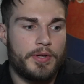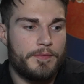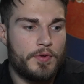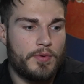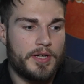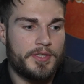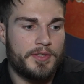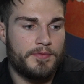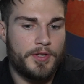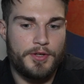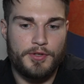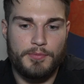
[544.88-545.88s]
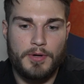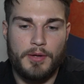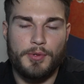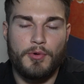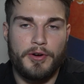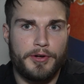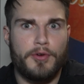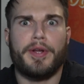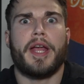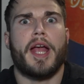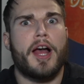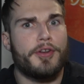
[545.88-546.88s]
if you watch this video, you're probably wondering,
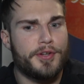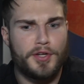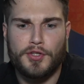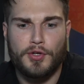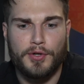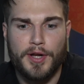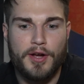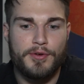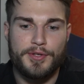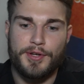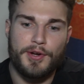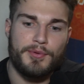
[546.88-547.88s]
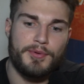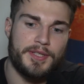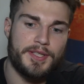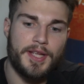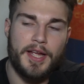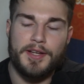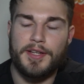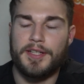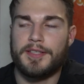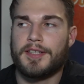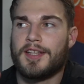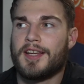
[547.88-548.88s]
okay, how did it turn out? You know, what's the
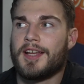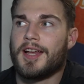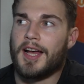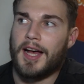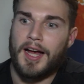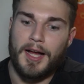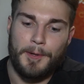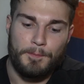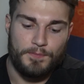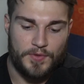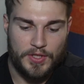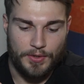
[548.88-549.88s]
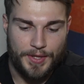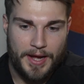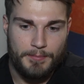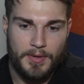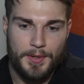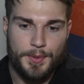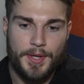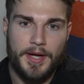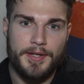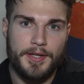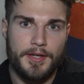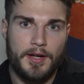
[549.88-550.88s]
ending? So that month I
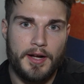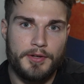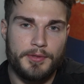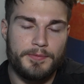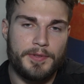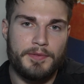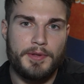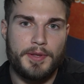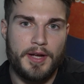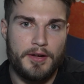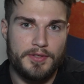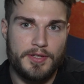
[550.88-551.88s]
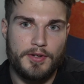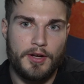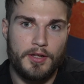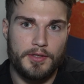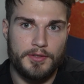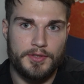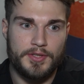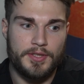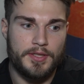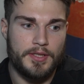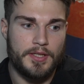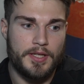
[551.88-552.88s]
did
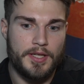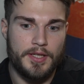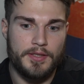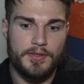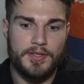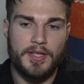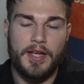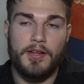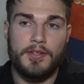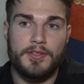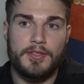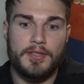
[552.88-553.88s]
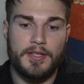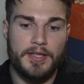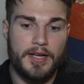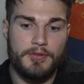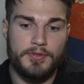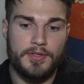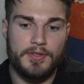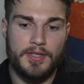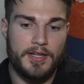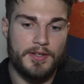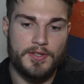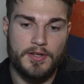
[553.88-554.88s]
$150,000 in sales, and that
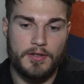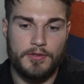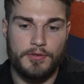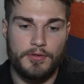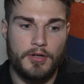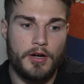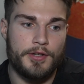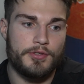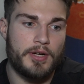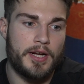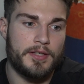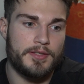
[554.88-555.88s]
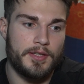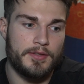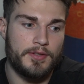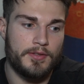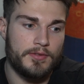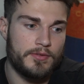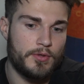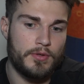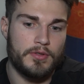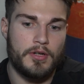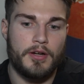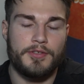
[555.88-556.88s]
doesn't include contracts. Like, the
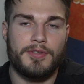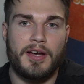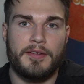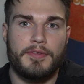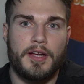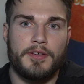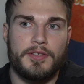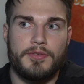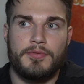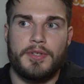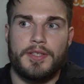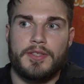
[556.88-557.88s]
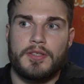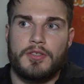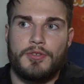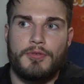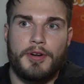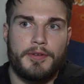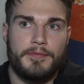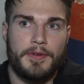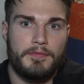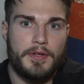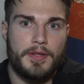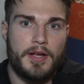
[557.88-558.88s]
total contract value was
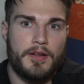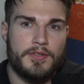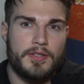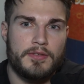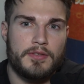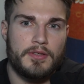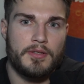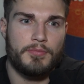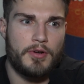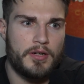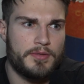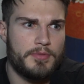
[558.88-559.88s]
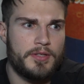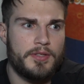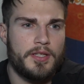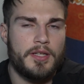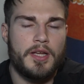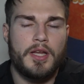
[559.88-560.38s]
$250,000 approximately.